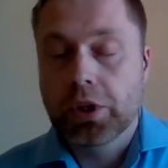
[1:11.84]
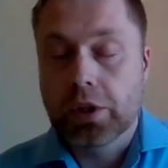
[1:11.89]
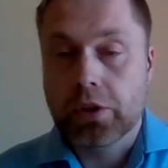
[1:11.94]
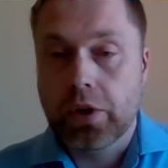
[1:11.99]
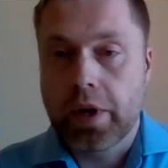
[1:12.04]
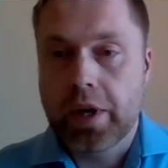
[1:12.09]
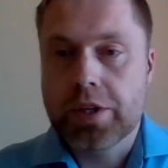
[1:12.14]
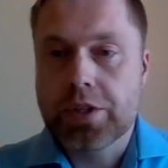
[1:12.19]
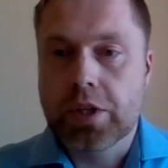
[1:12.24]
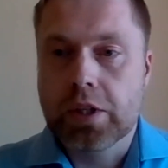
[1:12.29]
the
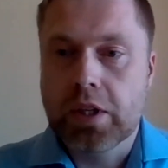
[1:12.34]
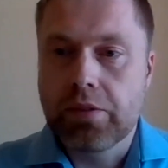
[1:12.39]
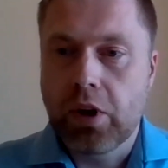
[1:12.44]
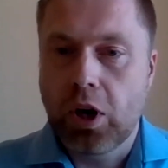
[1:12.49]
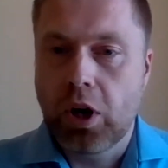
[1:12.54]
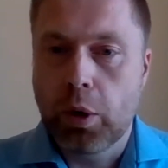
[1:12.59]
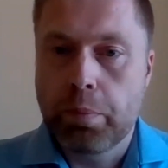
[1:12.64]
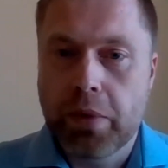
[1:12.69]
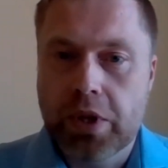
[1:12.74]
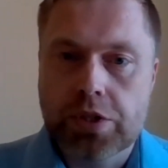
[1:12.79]
trends and
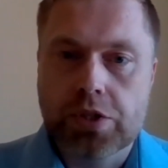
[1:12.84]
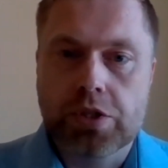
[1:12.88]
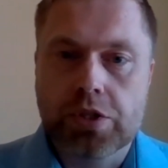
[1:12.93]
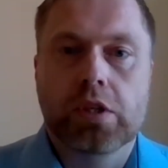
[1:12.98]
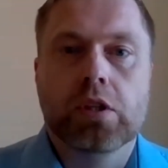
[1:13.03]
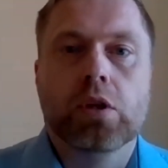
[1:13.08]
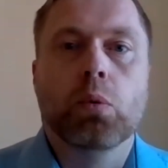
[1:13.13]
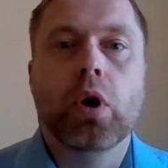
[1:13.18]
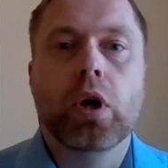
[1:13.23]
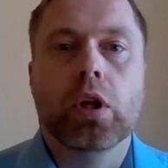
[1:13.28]
developments in
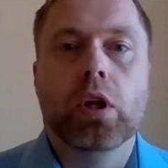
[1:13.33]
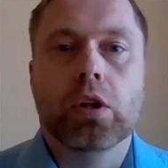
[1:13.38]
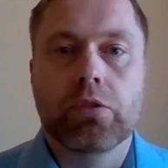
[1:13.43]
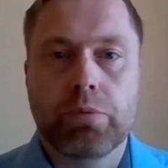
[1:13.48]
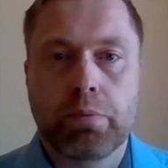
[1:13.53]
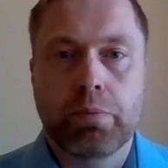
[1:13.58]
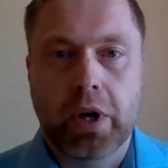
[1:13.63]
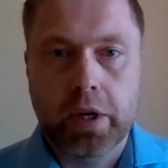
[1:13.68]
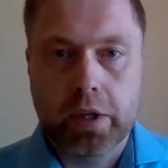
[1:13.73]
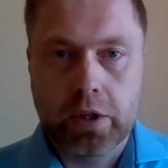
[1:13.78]
the world of
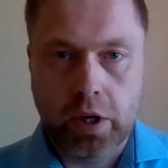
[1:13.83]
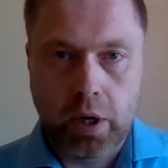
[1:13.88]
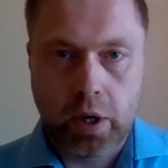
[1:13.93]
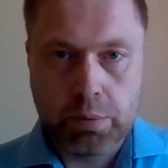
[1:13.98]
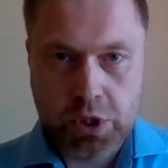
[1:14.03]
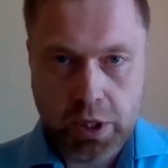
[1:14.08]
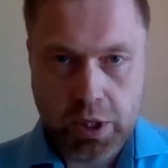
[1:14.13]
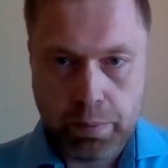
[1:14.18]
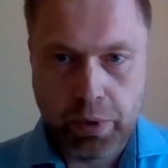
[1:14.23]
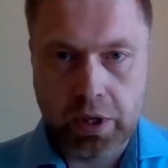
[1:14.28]
maritime
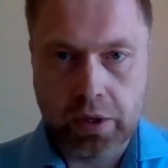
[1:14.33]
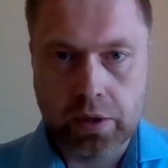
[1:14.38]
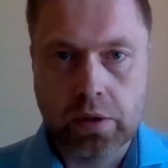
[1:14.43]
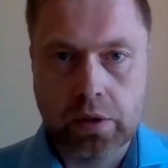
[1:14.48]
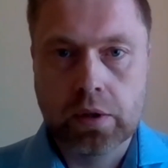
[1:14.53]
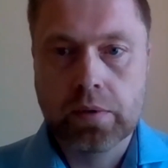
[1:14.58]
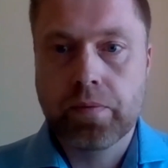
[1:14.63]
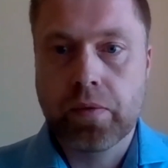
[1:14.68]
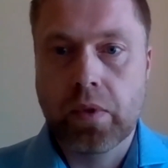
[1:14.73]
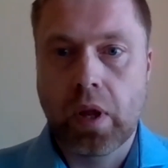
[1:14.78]
shipping,
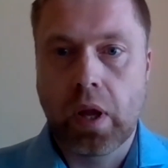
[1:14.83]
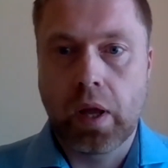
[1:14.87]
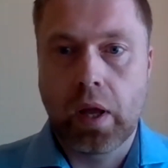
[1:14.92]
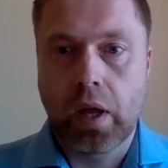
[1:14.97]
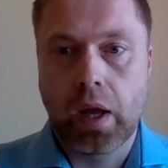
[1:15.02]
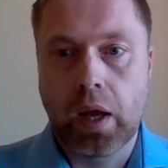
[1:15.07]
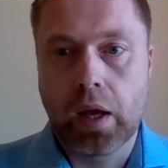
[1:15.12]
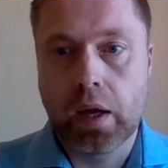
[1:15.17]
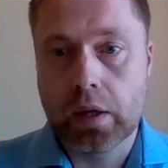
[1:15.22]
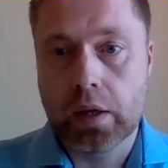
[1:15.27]

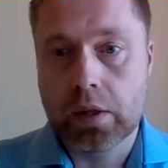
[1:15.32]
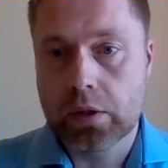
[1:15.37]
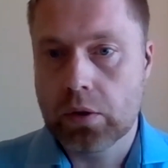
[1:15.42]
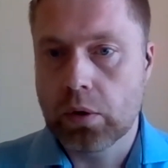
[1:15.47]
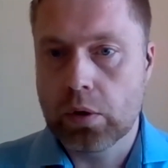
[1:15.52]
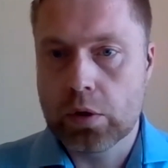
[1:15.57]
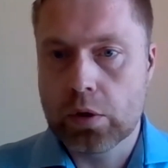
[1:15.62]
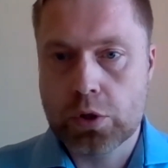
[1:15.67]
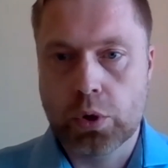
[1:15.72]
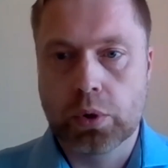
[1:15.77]
and
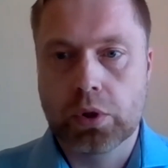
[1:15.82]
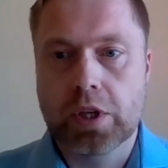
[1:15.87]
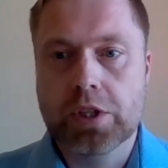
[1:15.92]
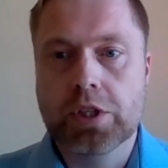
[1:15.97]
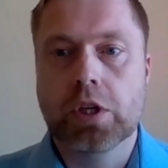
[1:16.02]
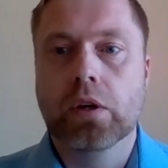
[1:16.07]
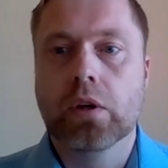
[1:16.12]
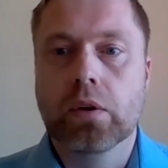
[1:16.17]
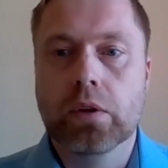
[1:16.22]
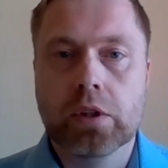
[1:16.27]
also
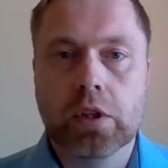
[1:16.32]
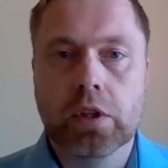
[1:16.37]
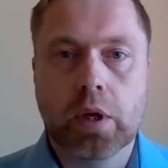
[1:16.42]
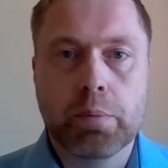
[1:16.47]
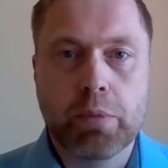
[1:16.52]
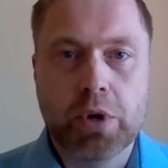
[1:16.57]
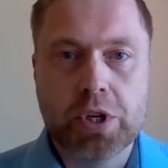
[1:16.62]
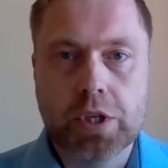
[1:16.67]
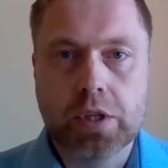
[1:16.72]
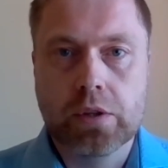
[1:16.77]
touching on the
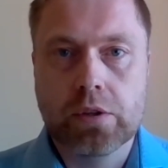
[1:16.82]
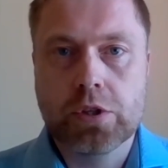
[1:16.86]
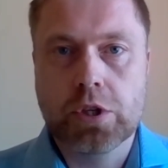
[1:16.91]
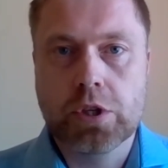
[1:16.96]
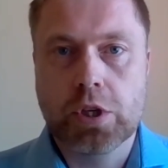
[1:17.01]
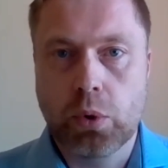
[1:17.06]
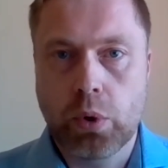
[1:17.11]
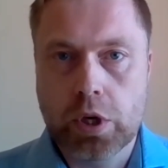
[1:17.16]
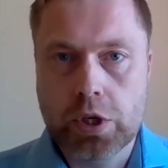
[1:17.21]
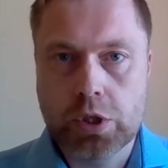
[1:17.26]
present
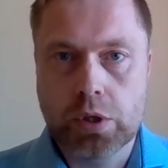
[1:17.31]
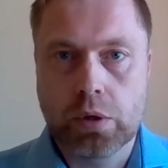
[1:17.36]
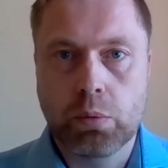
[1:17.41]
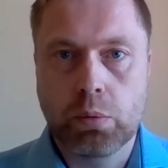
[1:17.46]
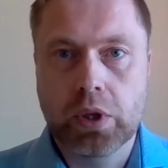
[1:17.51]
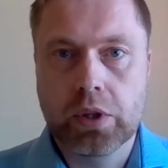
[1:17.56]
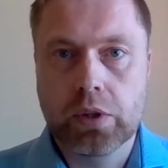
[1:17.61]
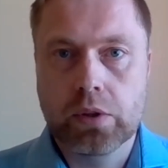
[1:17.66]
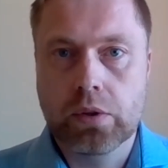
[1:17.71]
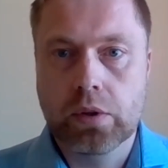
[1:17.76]
situation
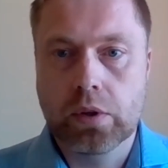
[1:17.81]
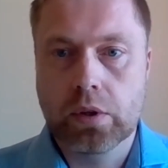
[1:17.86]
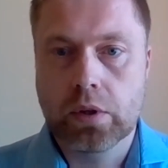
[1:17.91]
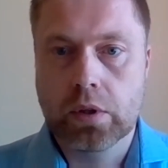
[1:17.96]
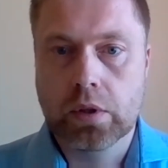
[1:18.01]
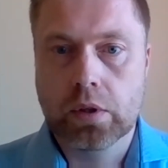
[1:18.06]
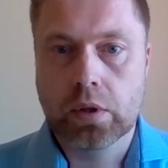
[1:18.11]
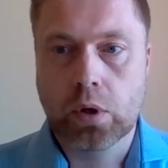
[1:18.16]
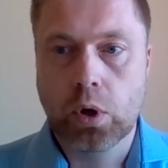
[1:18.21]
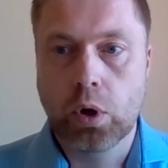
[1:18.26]
with
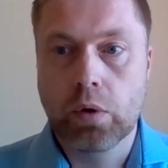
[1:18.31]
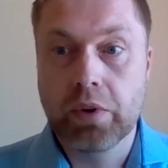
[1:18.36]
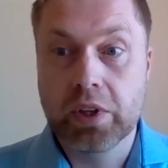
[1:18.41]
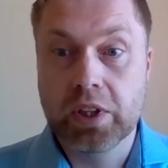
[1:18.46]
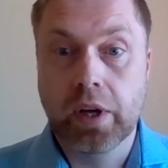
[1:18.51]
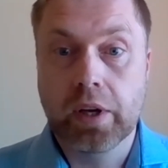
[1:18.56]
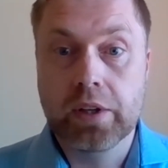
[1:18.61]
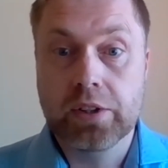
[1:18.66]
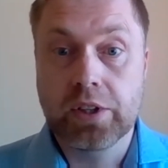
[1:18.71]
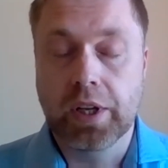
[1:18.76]

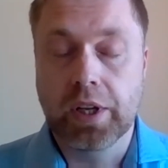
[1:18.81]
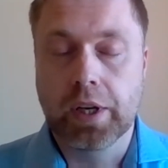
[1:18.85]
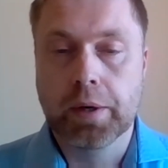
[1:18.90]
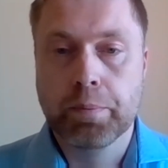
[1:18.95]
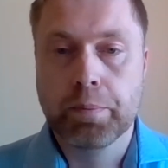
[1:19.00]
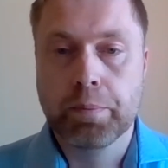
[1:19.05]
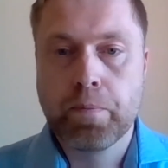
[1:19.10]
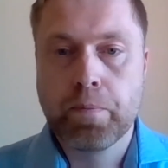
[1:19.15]
COVID-19.